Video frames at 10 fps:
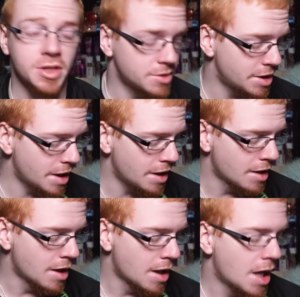So today,
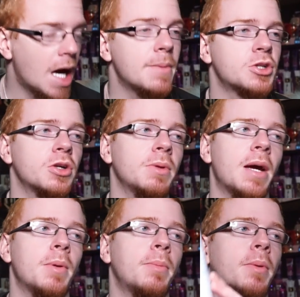I'm extremely
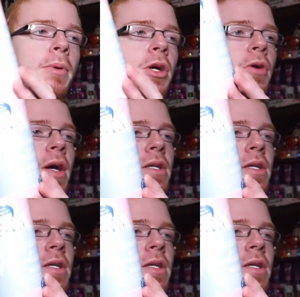happy to be bringing you